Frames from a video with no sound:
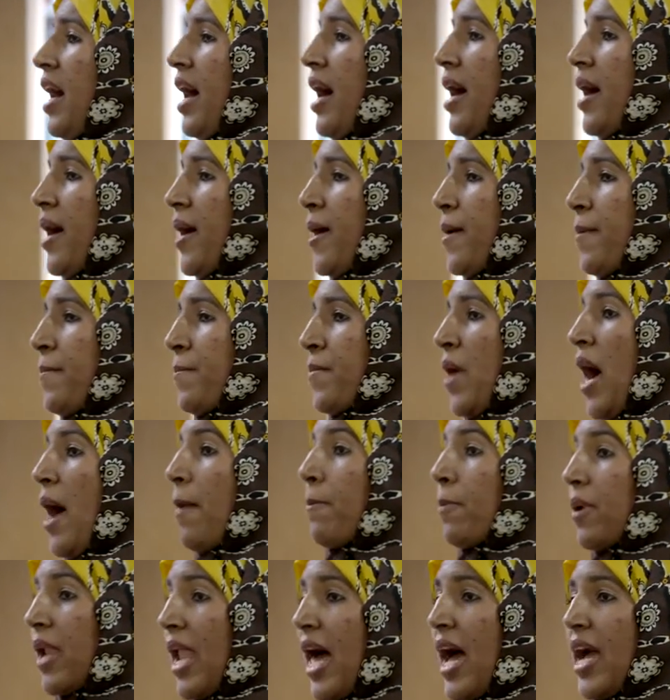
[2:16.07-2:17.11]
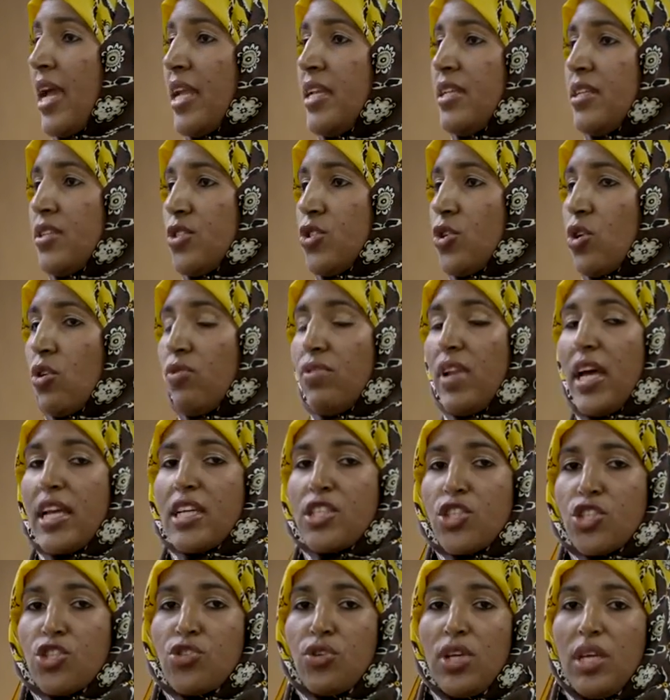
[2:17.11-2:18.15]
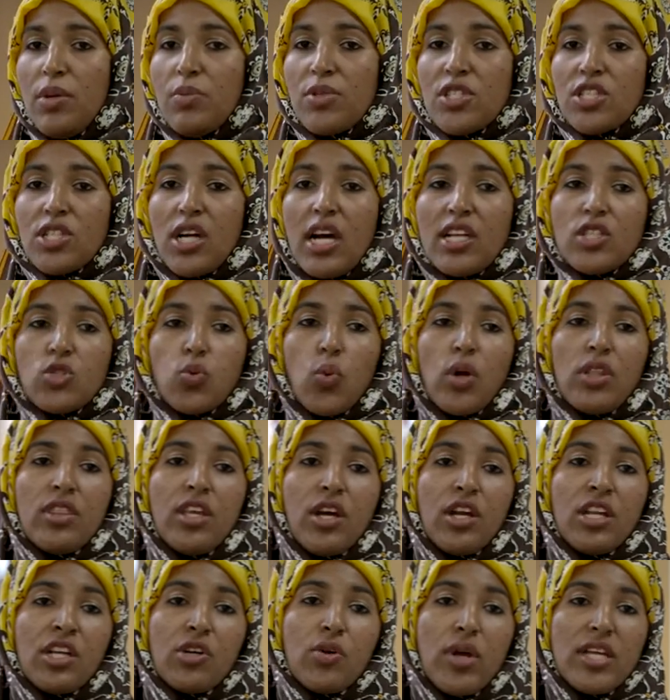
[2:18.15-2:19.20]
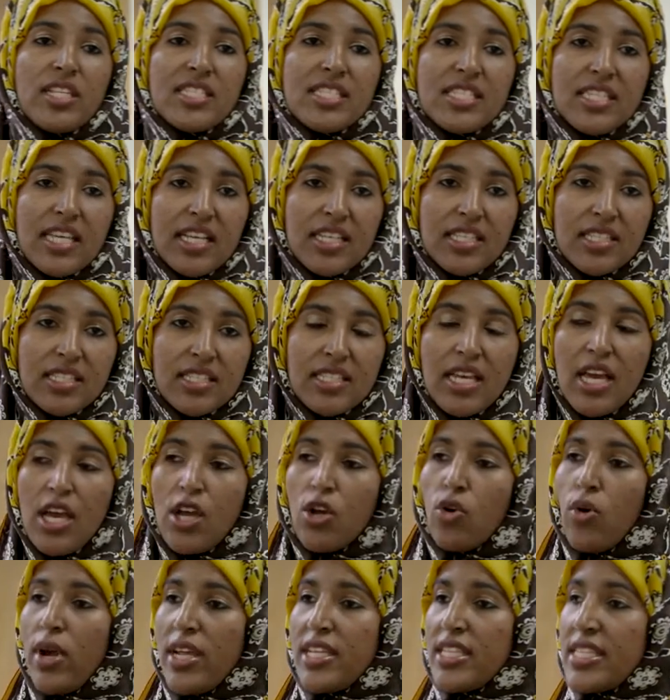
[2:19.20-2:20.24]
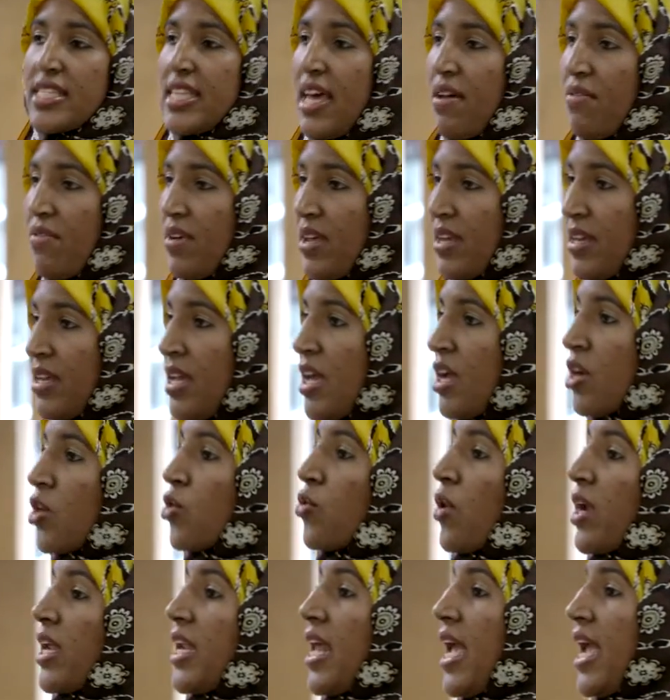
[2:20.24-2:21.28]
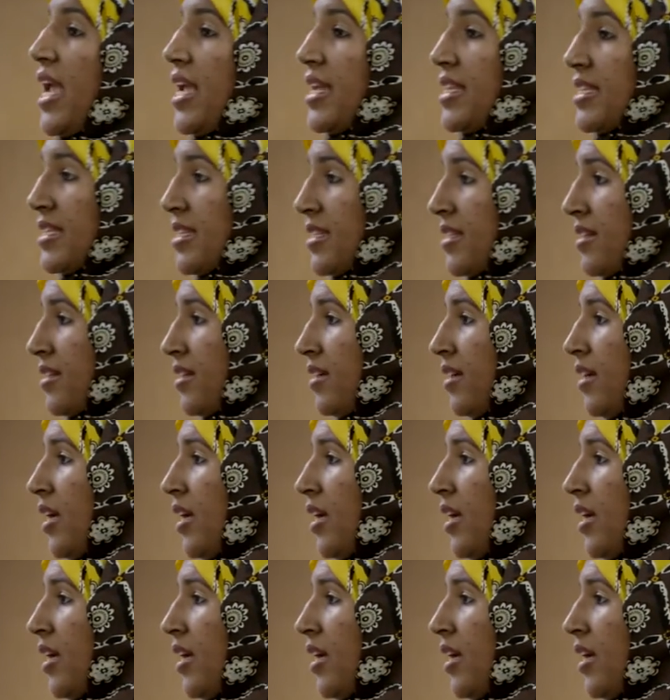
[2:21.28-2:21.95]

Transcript: um, applied sort of like stream starts when they're in grade six, grade seven, grade eight.